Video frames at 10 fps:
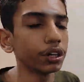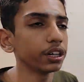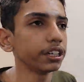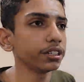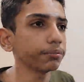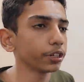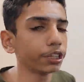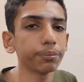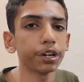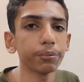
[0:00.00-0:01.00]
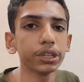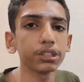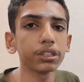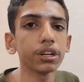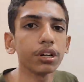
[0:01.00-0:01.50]
or any
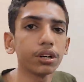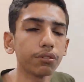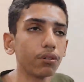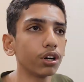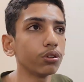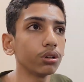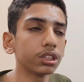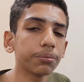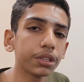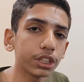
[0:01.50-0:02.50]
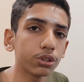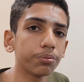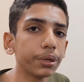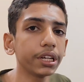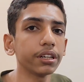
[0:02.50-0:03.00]
purpose, for tourism they
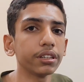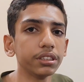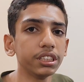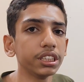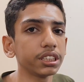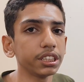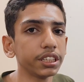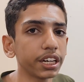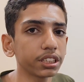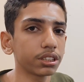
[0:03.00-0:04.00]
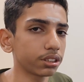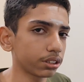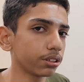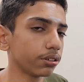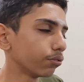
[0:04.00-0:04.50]
should pay GST tax
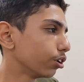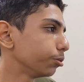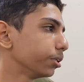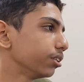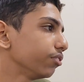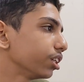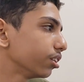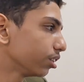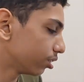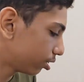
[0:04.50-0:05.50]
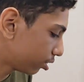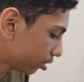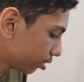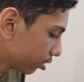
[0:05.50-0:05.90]
for specific things.